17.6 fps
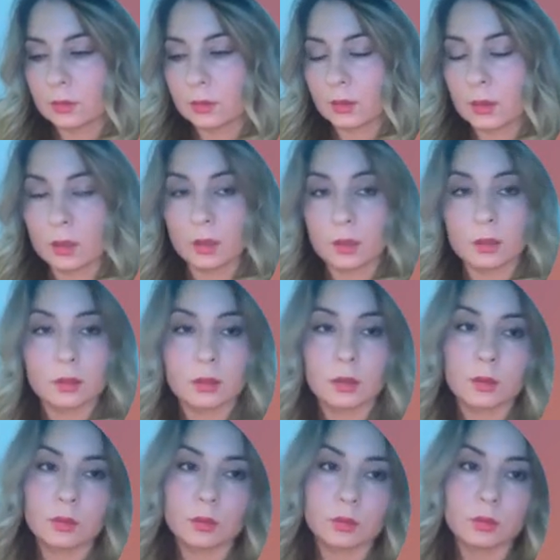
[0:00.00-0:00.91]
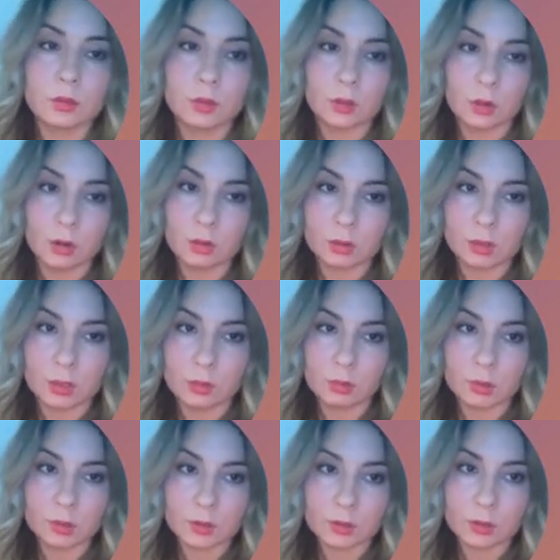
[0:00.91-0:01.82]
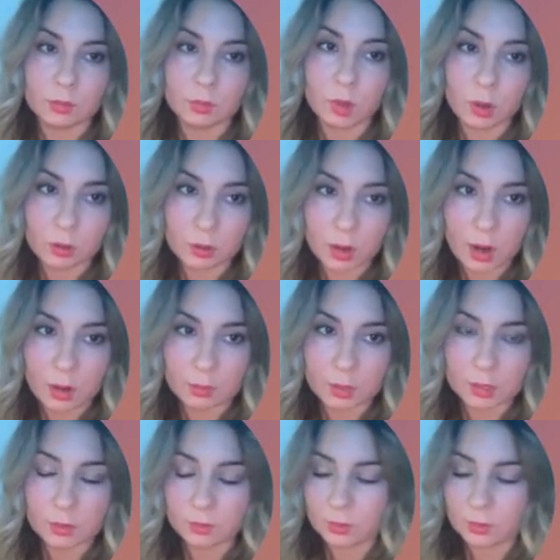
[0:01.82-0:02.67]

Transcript: like there's neurolinguistic programming